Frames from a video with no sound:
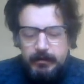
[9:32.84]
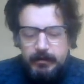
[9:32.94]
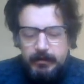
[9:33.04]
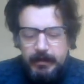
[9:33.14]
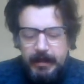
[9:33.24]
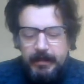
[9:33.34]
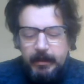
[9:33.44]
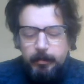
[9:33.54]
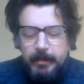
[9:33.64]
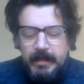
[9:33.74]
Yeah,
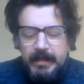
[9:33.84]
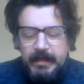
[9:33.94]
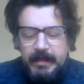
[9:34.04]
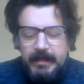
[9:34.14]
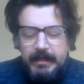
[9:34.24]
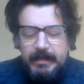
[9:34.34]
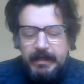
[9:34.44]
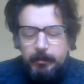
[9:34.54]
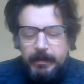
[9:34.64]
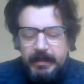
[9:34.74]
there'll be
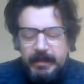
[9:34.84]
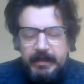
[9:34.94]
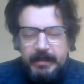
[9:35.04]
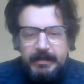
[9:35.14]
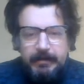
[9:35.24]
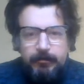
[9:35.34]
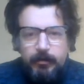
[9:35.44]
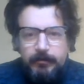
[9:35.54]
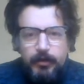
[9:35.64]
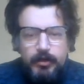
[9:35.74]
differing
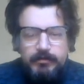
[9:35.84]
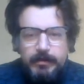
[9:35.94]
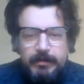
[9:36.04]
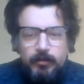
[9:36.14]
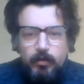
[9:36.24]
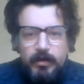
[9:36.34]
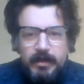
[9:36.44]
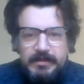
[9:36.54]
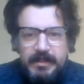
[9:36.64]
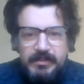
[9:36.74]
views from different
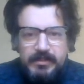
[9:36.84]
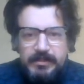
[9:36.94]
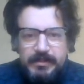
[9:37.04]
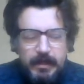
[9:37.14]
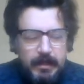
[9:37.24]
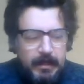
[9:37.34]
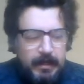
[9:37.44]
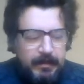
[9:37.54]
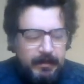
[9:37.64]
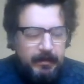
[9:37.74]
organisations.
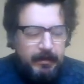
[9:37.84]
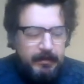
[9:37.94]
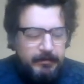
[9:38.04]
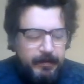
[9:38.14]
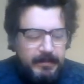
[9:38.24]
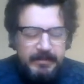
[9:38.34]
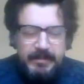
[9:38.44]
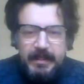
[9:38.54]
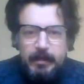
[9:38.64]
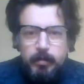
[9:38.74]
I think it's fair to
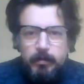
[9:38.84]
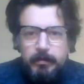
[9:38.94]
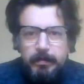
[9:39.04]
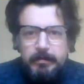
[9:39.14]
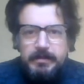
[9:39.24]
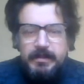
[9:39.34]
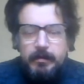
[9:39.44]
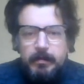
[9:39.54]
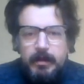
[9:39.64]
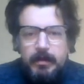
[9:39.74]
say there'd probably be
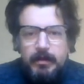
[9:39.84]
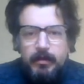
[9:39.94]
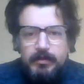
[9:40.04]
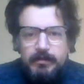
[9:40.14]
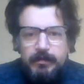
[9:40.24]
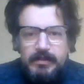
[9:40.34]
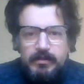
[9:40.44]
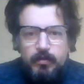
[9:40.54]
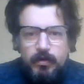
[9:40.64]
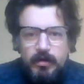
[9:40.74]
some
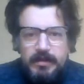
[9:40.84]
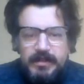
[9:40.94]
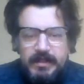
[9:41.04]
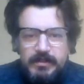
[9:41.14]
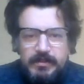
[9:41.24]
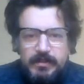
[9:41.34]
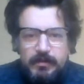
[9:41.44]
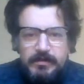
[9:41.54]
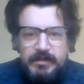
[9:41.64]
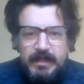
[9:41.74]
conservation organisations
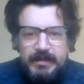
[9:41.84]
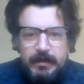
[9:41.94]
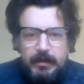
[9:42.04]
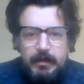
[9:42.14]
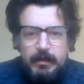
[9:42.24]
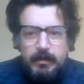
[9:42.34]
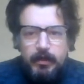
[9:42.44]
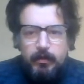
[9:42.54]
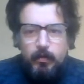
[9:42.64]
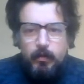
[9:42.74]
who said, you
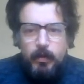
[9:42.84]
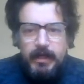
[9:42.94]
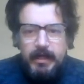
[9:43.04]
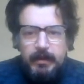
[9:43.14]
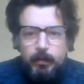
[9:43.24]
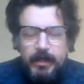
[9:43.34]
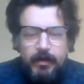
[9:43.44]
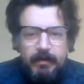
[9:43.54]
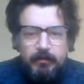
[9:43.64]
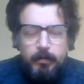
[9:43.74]
know, we
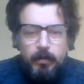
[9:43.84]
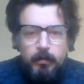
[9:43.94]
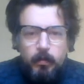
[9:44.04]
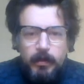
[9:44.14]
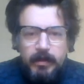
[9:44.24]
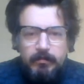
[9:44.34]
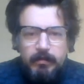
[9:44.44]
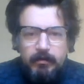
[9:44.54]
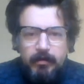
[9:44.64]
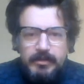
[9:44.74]
don't have a problem with
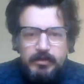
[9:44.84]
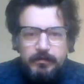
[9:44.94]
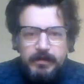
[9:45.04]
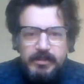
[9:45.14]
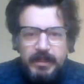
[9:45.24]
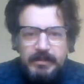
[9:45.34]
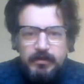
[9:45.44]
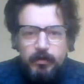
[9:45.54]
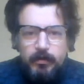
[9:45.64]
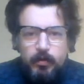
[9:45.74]
recreational fishing. It's
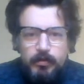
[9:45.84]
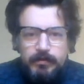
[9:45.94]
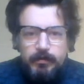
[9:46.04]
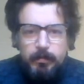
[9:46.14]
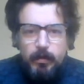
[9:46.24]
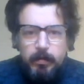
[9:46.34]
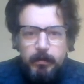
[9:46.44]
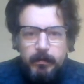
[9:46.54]
not the cause of the problem.